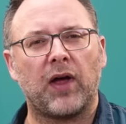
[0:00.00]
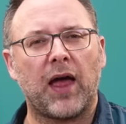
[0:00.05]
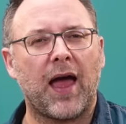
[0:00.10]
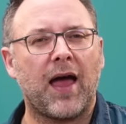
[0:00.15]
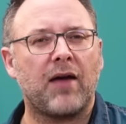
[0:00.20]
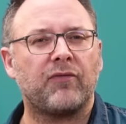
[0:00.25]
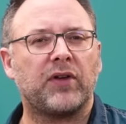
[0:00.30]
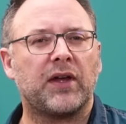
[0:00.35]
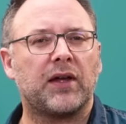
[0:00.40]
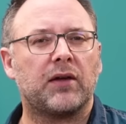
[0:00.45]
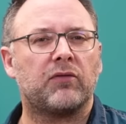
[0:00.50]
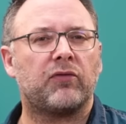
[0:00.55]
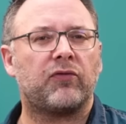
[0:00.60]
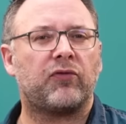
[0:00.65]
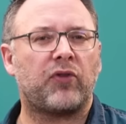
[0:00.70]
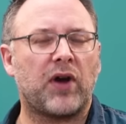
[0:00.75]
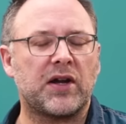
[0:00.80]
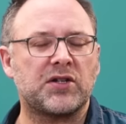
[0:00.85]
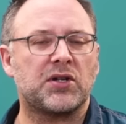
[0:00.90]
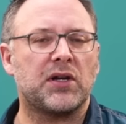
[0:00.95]
Having
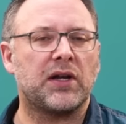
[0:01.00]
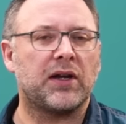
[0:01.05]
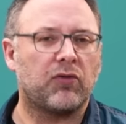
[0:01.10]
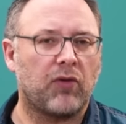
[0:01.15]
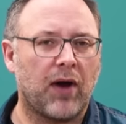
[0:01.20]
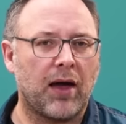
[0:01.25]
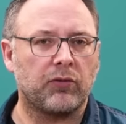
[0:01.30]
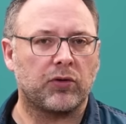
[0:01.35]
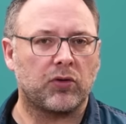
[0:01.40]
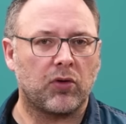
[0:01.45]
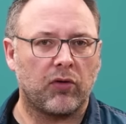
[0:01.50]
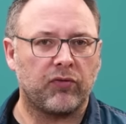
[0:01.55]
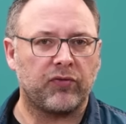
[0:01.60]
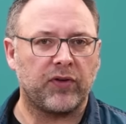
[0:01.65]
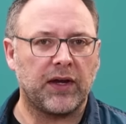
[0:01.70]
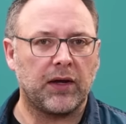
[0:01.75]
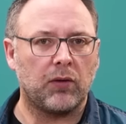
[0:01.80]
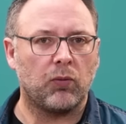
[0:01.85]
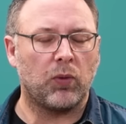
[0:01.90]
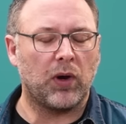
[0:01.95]
freshly ground
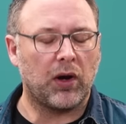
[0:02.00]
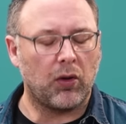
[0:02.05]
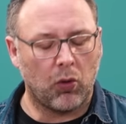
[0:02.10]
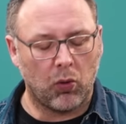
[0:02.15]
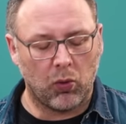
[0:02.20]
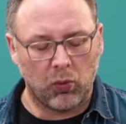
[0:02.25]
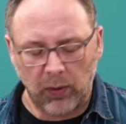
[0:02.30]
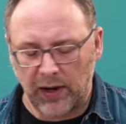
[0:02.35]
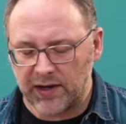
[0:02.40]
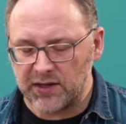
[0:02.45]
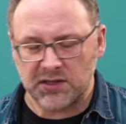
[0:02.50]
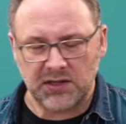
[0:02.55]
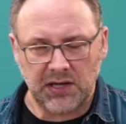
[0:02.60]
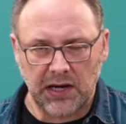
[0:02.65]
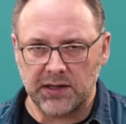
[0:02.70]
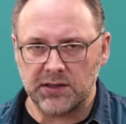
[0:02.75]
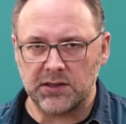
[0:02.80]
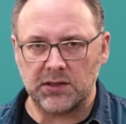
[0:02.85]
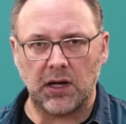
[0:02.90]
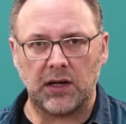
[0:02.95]
coffee will always
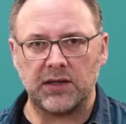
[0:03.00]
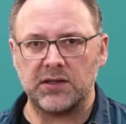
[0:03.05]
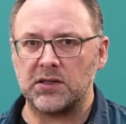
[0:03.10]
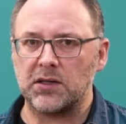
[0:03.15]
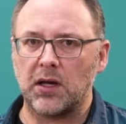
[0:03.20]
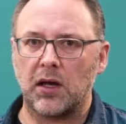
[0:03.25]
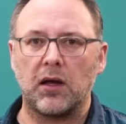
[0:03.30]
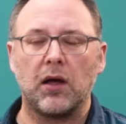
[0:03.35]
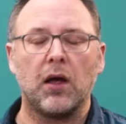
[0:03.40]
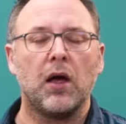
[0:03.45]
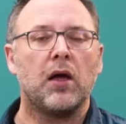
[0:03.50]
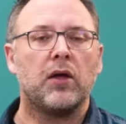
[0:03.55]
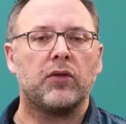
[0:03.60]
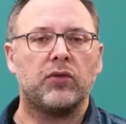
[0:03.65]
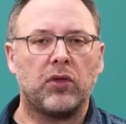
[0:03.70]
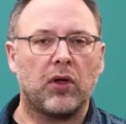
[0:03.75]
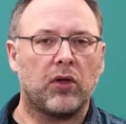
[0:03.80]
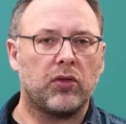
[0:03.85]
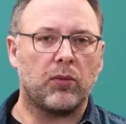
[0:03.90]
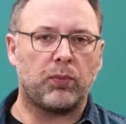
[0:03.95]
taste nicer
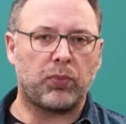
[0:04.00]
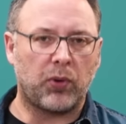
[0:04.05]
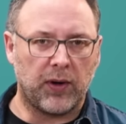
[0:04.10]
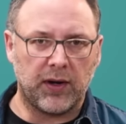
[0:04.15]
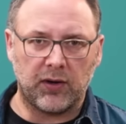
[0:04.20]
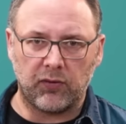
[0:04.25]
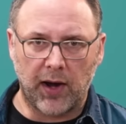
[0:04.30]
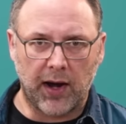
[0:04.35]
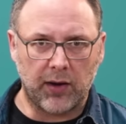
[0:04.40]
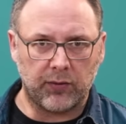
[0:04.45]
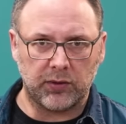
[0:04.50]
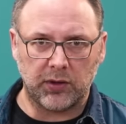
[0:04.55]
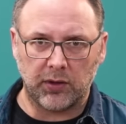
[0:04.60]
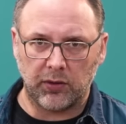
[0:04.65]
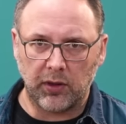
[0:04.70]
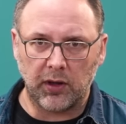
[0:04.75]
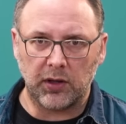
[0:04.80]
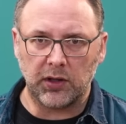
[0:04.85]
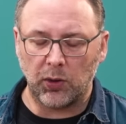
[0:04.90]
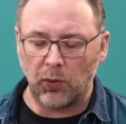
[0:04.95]
than the pre-ground
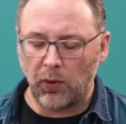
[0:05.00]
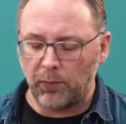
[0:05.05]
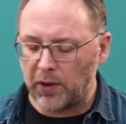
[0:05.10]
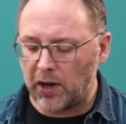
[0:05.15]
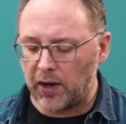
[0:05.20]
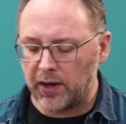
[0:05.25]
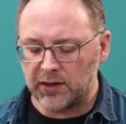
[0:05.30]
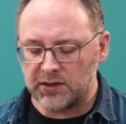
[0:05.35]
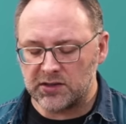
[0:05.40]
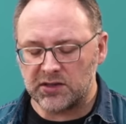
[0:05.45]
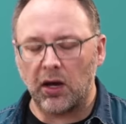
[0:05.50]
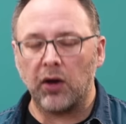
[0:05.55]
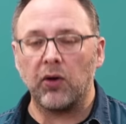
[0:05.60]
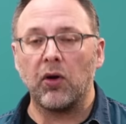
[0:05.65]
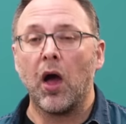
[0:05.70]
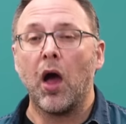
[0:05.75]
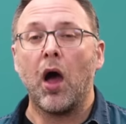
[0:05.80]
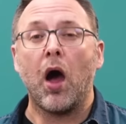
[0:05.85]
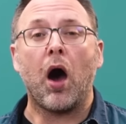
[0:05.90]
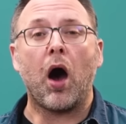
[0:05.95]
that you are buying. So
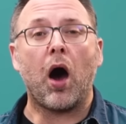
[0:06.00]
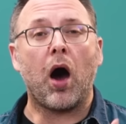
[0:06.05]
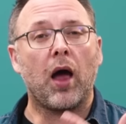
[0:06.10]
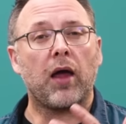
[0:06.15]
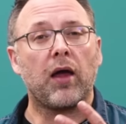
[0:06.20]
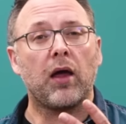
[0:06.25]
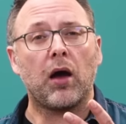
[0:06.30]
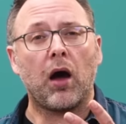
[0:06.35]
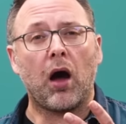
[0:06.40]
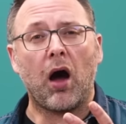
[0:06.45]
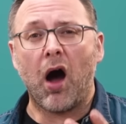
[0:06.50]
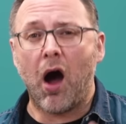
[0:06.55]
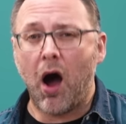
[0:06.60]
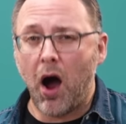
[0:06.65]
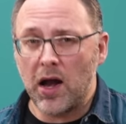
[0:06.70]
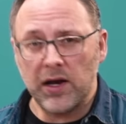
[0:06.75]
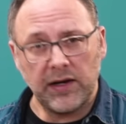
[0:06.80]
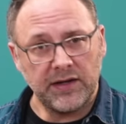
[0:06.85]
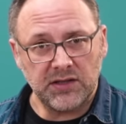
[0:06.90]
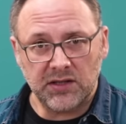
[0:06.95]
I
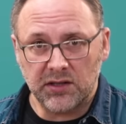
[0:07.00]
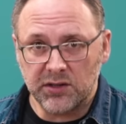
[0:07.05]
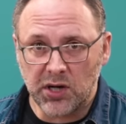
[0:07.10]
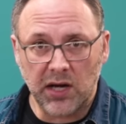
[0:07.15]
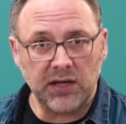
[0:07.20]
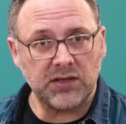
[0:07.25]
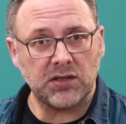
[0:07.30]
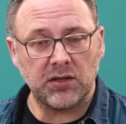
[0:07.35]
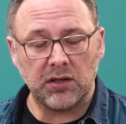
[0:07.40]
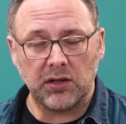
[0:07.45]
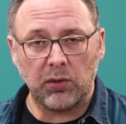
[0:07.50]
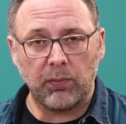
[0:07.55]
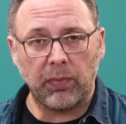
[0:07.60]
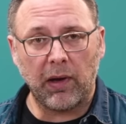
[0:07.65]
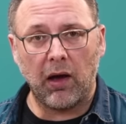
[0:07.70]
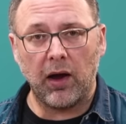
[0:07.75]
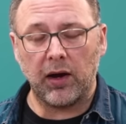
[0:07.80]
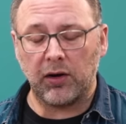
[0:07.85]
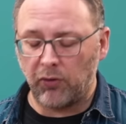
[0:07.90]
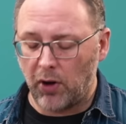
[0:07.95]
highly suggest that you
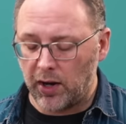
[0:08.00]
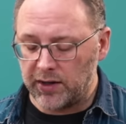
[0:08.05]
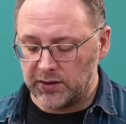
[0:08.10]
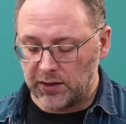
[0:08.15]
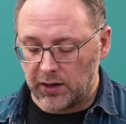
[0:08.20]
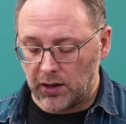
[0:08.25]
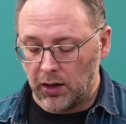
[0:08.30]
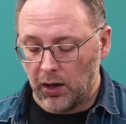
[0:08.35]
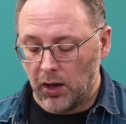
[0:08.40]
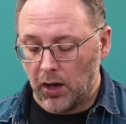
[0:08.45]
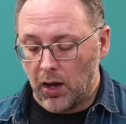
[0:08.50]
buy a grinder,